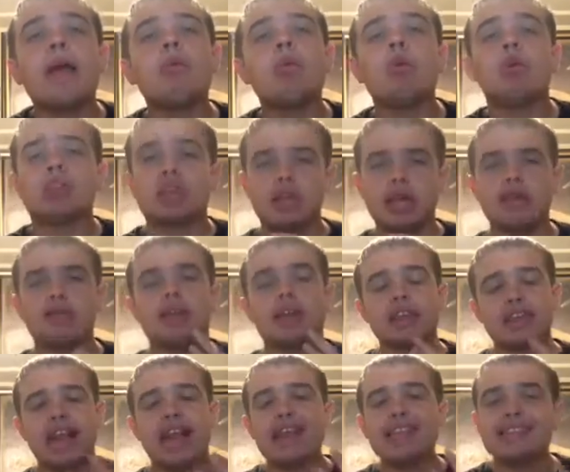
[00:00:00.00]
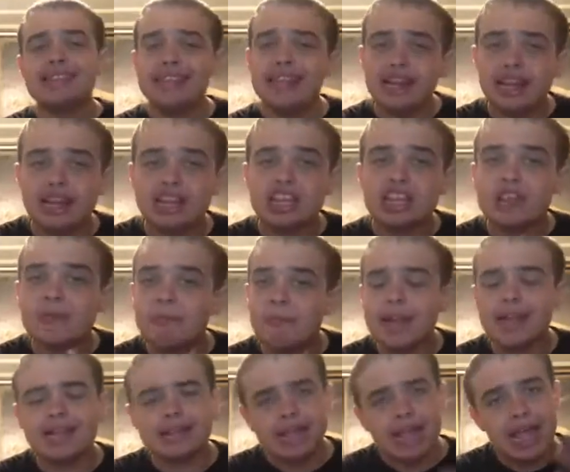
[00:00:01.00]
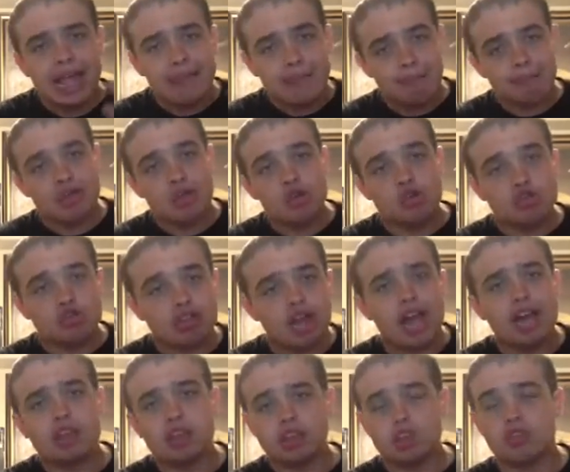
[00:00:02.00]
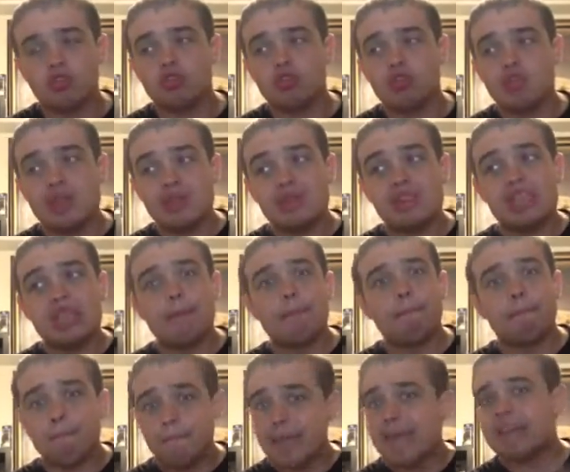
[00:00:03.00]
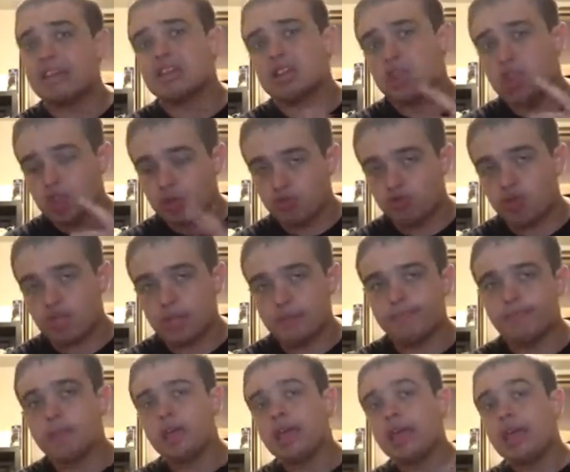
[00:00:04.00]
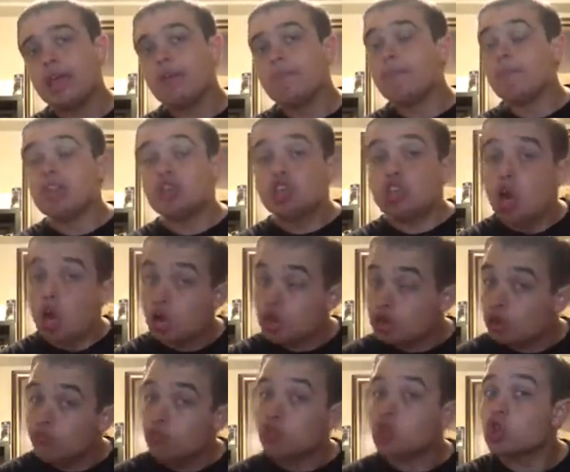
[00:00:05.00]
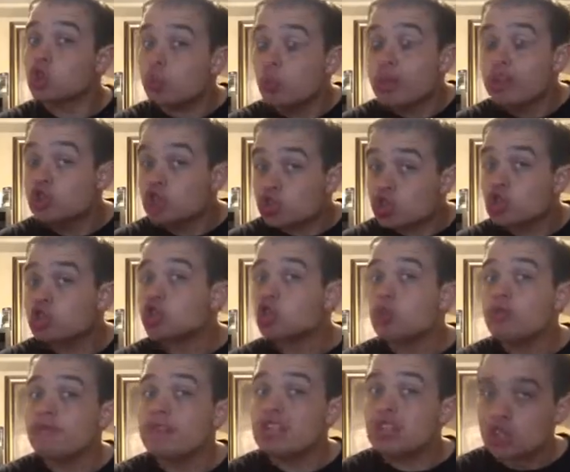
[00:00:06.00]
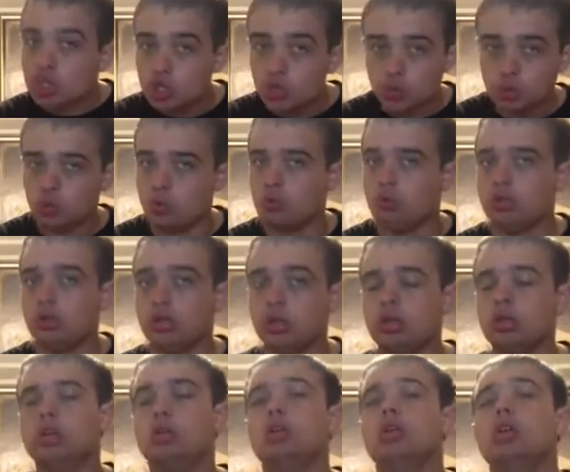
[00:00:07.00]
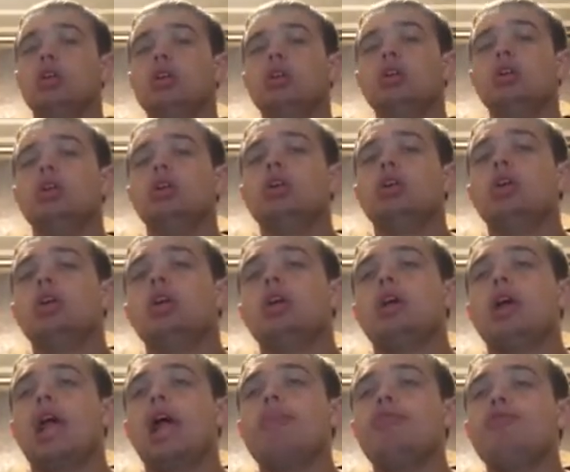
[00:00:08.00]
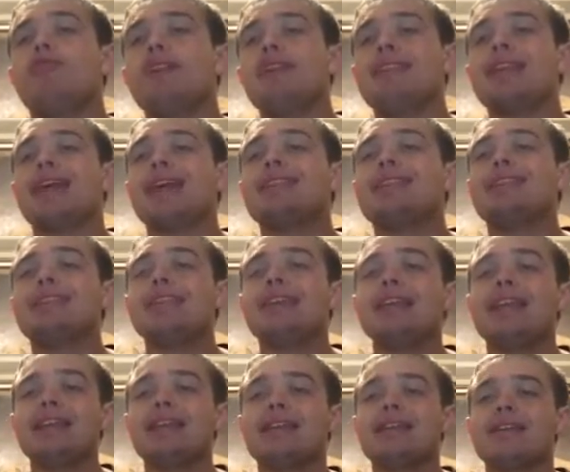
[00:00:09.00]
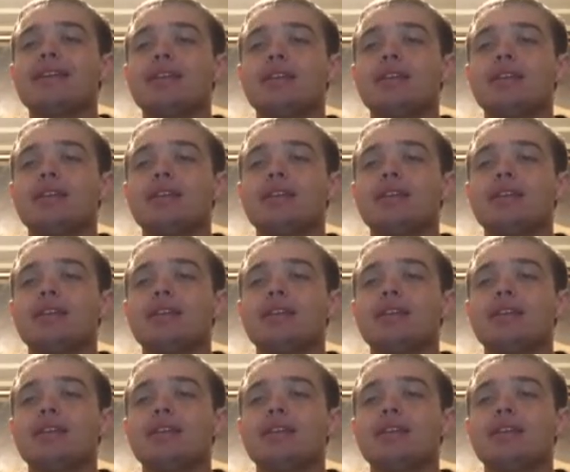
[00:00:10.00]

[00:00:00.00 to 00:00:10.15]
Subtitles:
will say this. I didn't expect a bigger roster than the base 3. Because of the switch to 2v2. And the reason I didn't